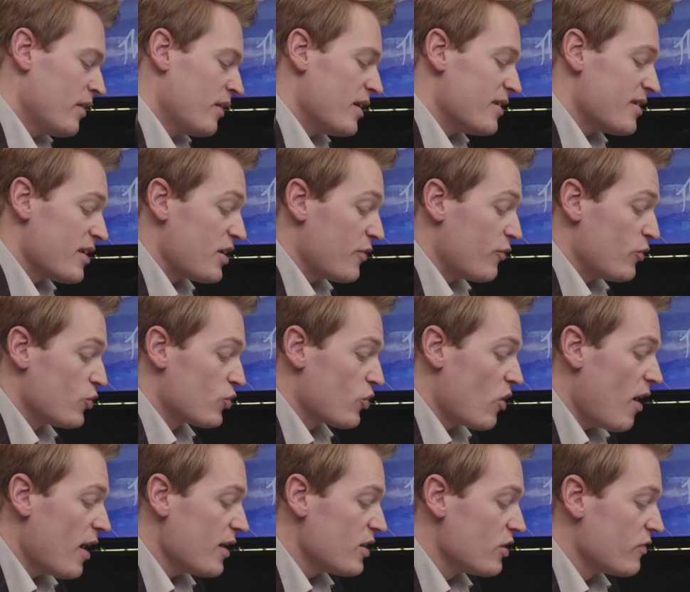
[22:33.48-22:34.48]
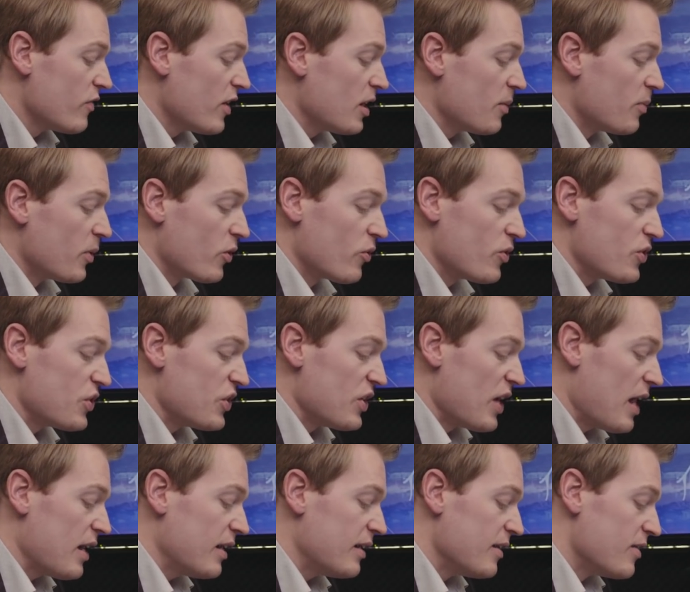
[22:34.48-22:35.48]
He says if you try and develop a
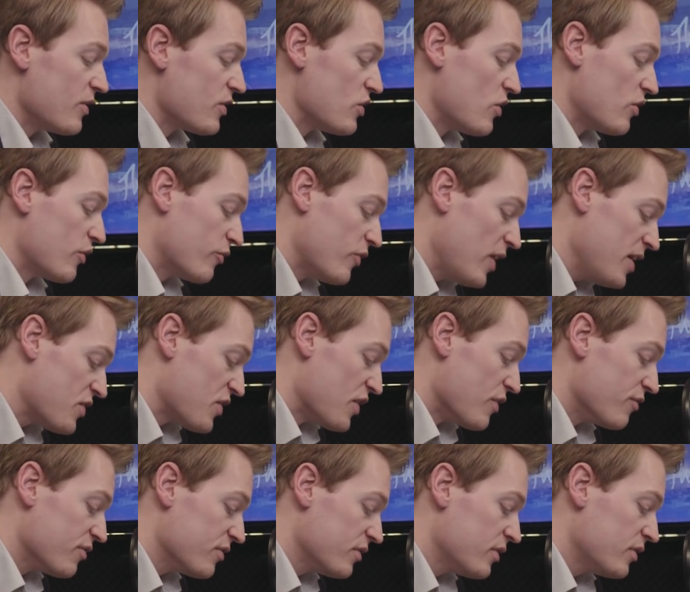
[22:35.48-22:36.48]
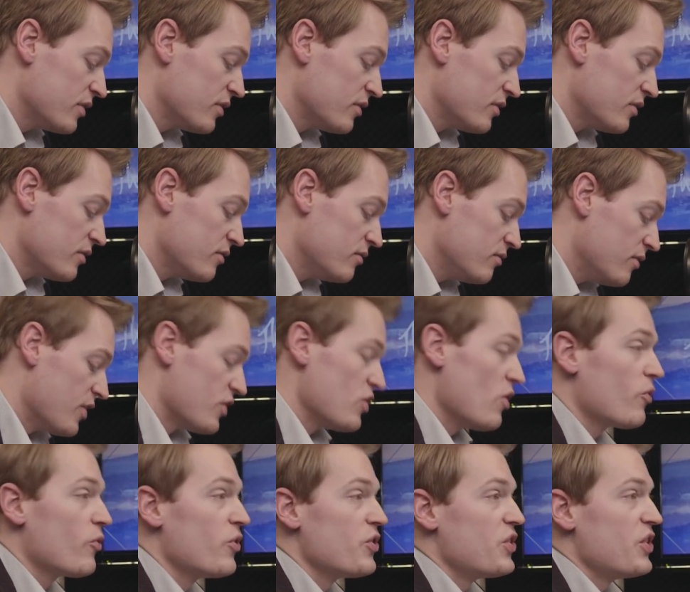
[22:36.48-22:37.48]
Christianity that's not offensive, it's
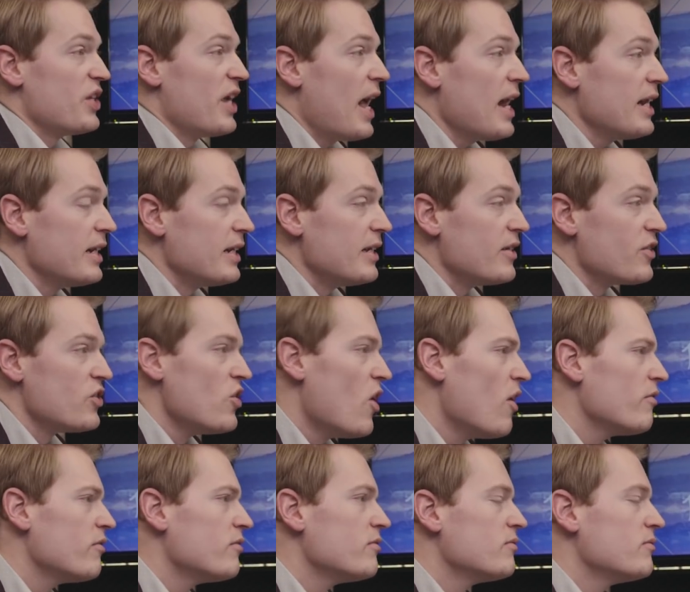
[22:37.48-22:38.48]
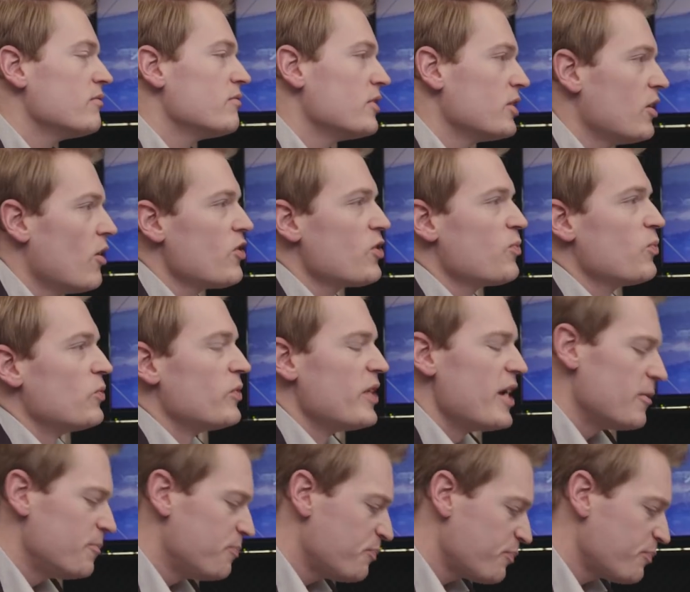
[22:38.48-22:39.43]
not Christianity, it's not the gospel. Now,